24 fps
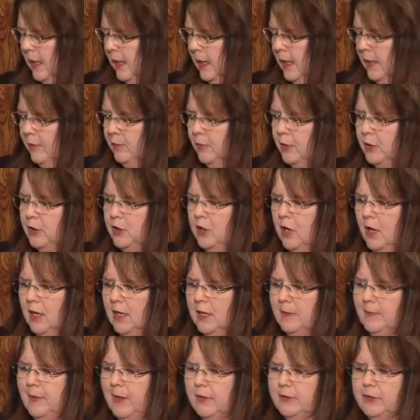If we talk
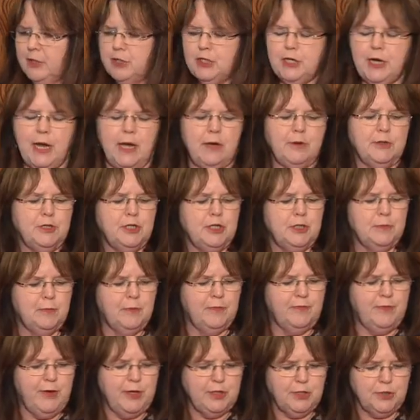about the challenge to
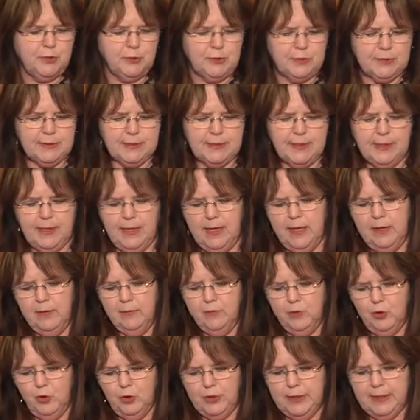professionals, and if
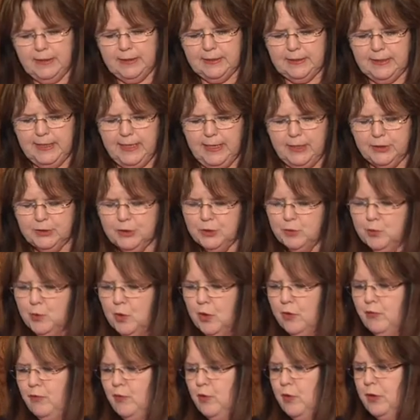we're looking at the cancer
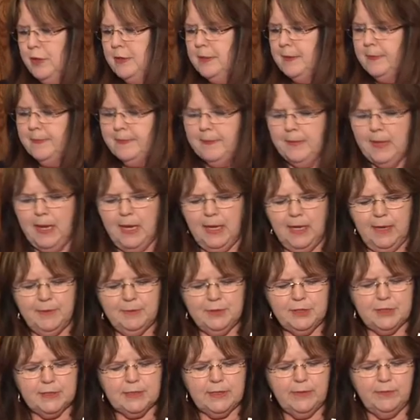workforce, let me
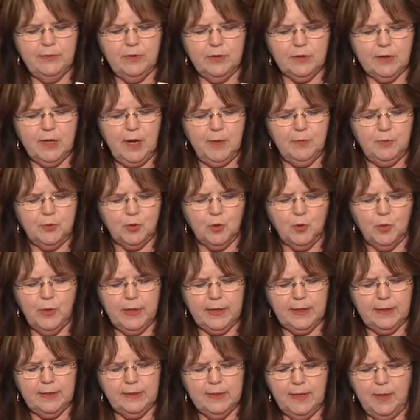just give you a couple
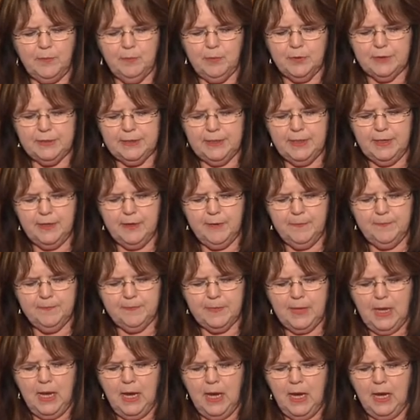quick numbers here.
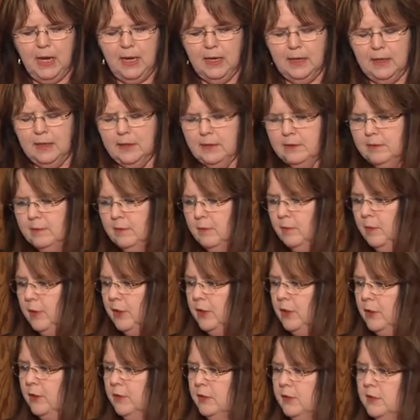We
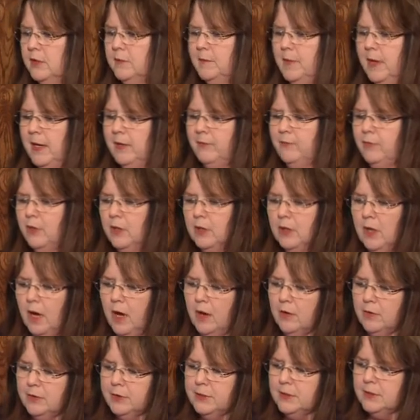know that demand for
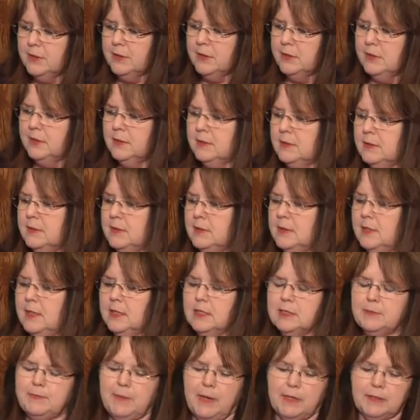oncologists is
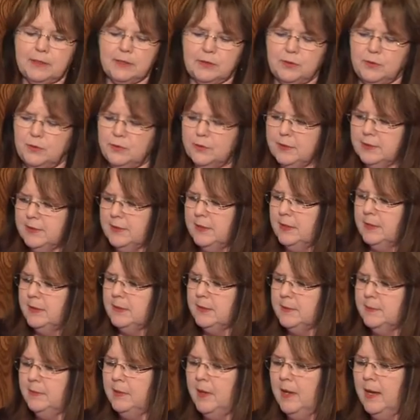expected to exceed
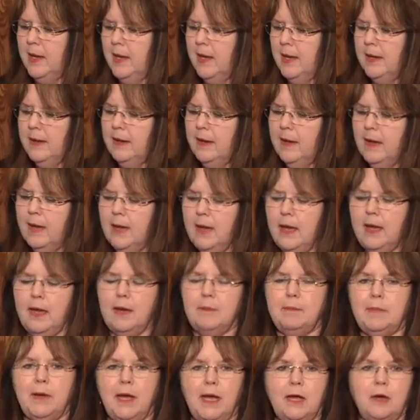supply
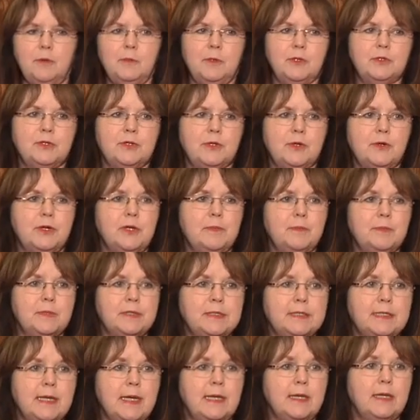by almost
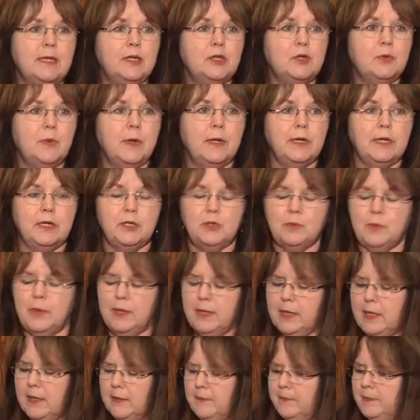30% in
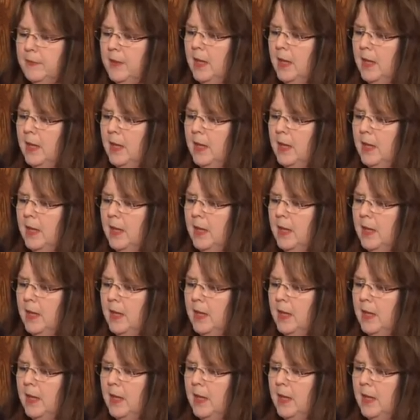2020.